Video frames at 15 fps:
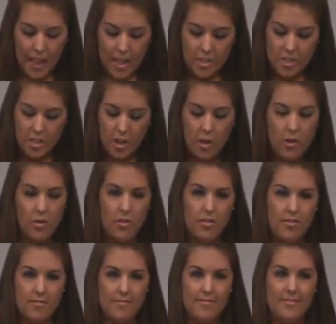So
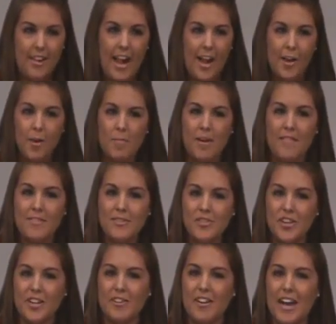I hope I've
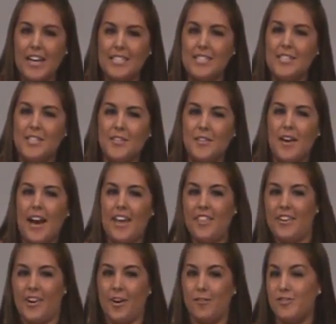intrigued you guys to
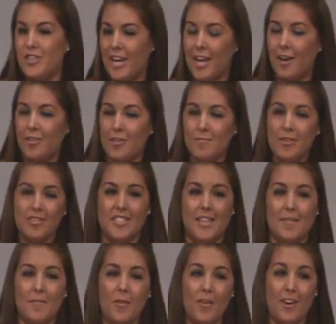either go check out the
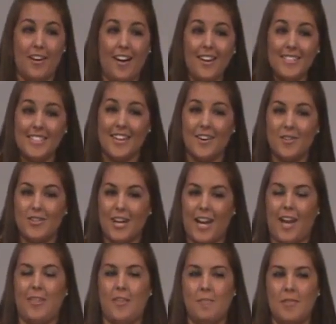museum or not to go check
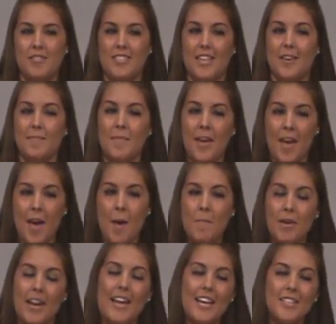out the museum,
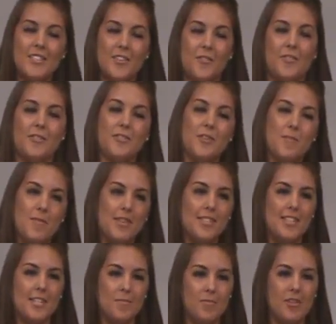but I guess your field trip
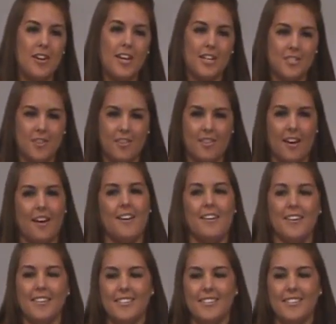wasn't as boring as you thought, huh?